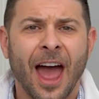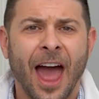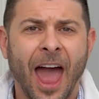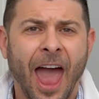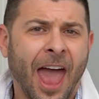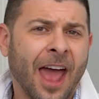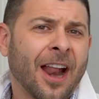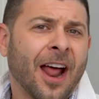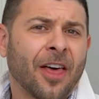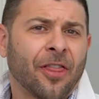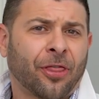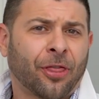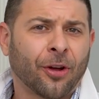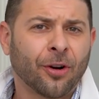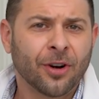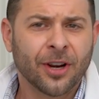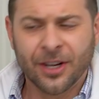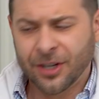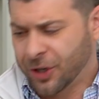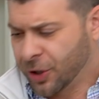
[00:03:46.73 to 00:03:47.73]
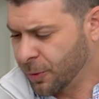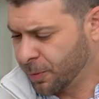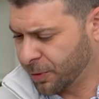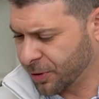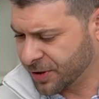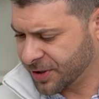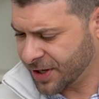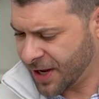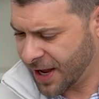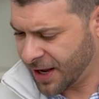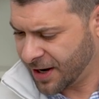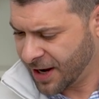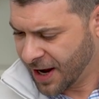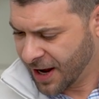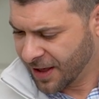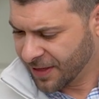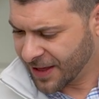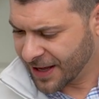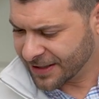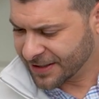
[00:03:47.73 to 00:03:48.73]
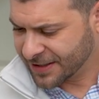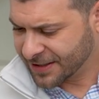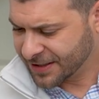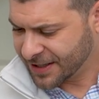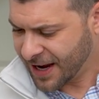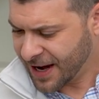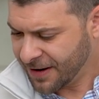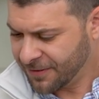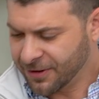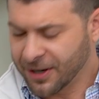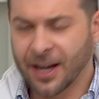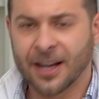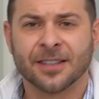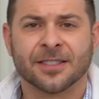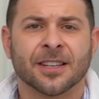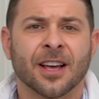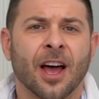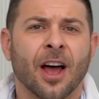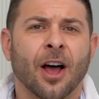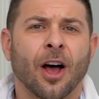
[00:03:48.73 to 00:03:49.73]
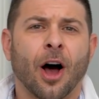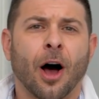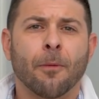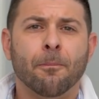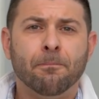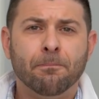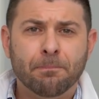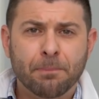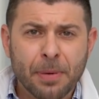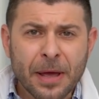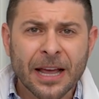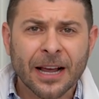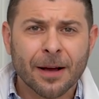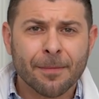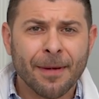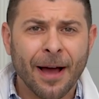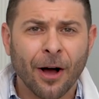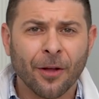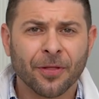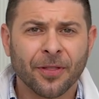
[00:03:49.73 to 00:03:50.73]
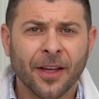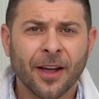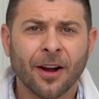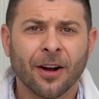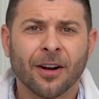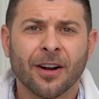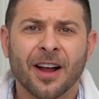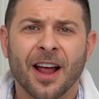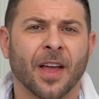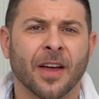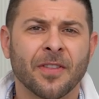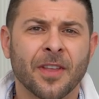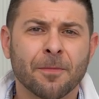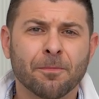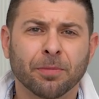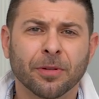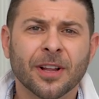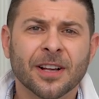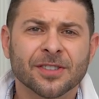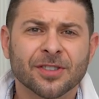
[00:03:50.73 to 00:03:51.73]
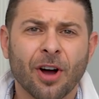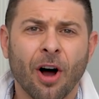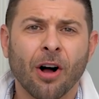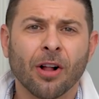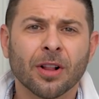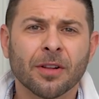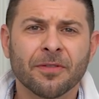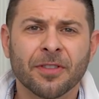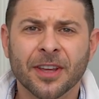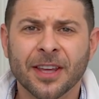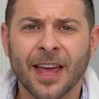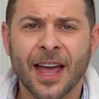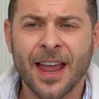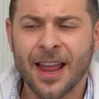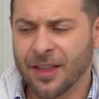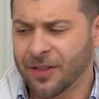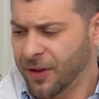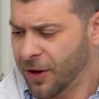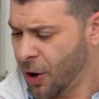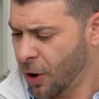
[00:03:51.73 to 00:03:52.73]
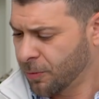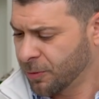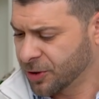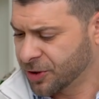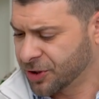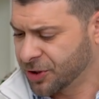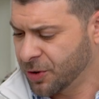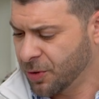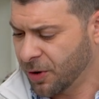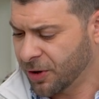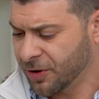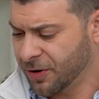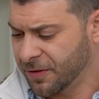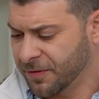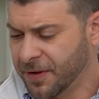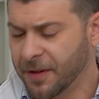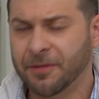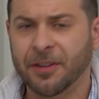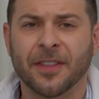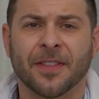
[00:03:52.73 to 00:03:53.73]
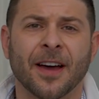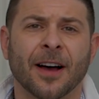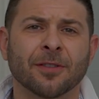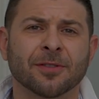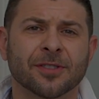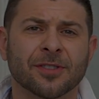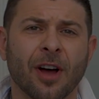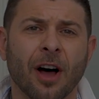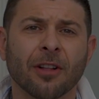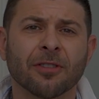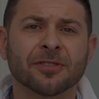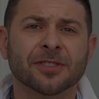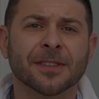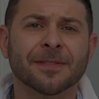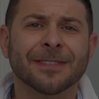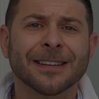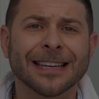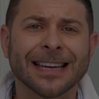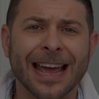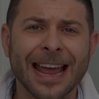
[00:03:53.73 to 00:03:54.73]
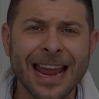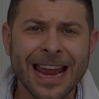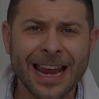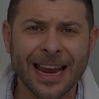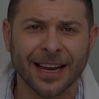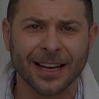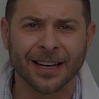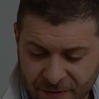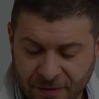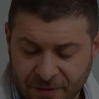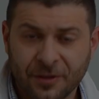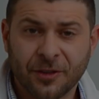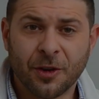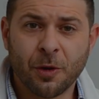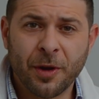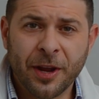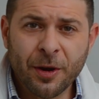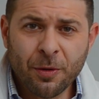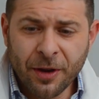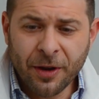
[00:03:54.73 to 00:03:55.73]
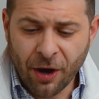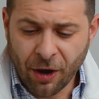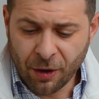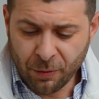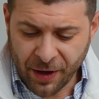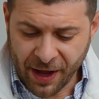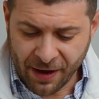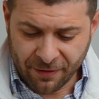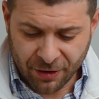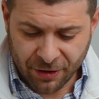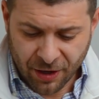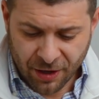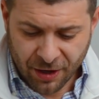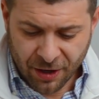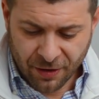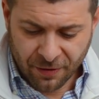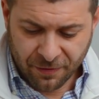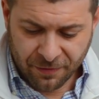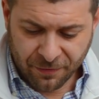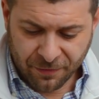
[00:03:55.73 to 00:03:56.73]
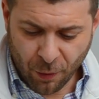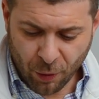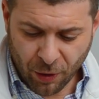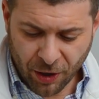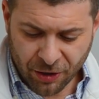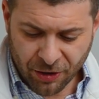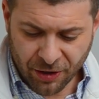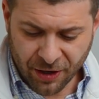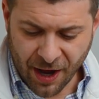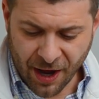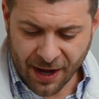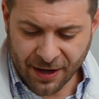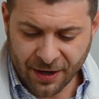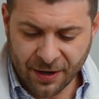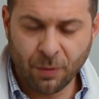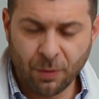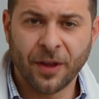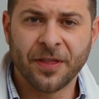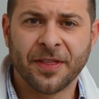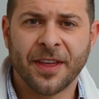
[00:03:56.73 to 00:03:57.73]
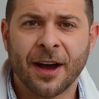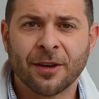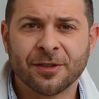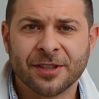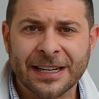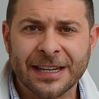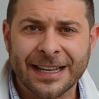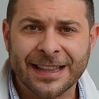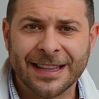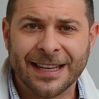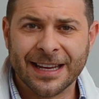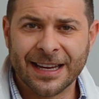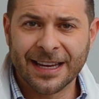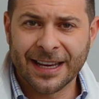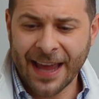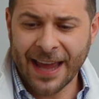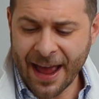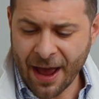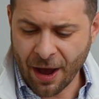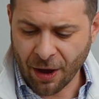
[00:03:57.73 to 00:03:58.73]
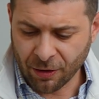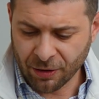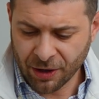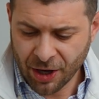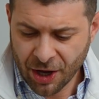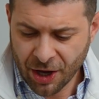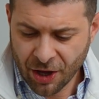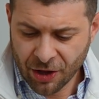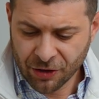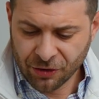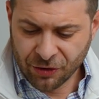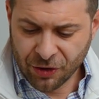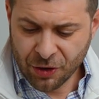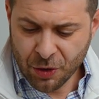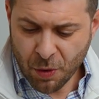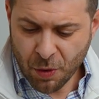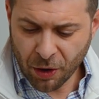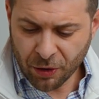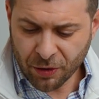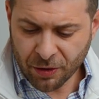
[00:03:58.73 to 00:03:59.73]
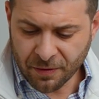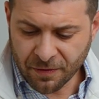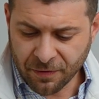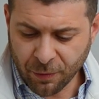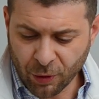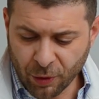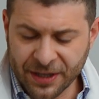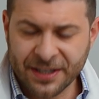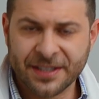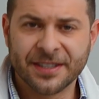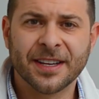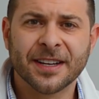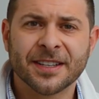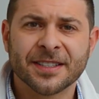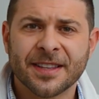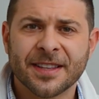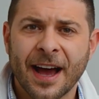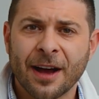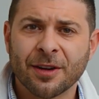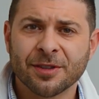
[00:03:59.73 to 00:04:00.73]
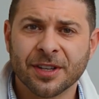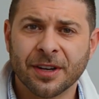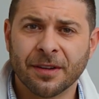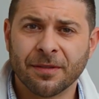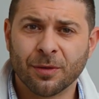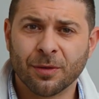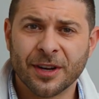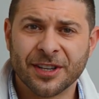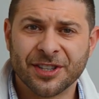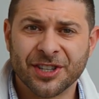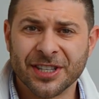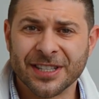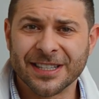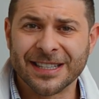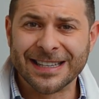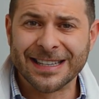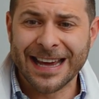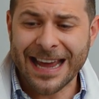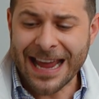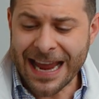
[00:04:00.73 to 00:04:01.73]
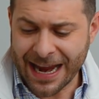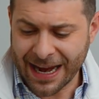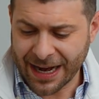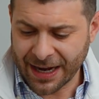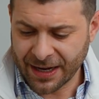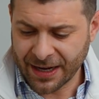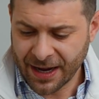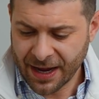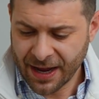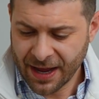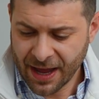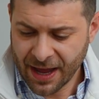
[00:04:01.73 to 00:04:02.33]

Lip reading: and at 32%, that saved us a big amount there, and then plus all of the gain, the almost $250,000 of gain. So here we are, we have $491,000 in the account, $246,000 of which is gain,